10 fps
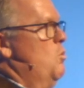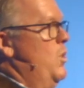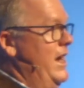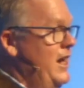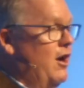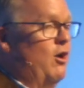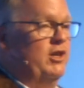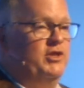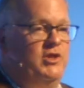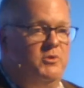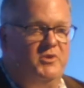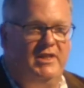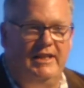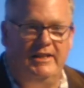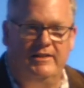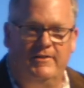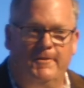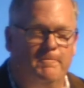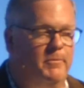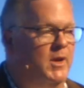we are to sow
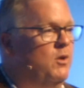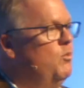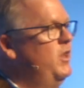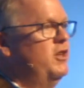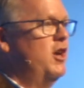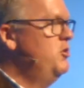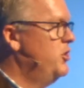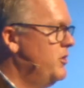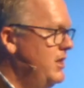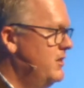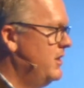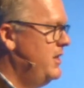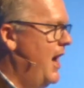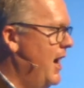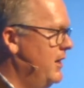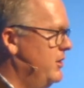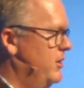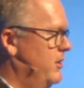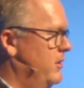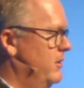seeds with no strings
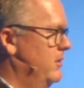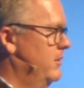attached.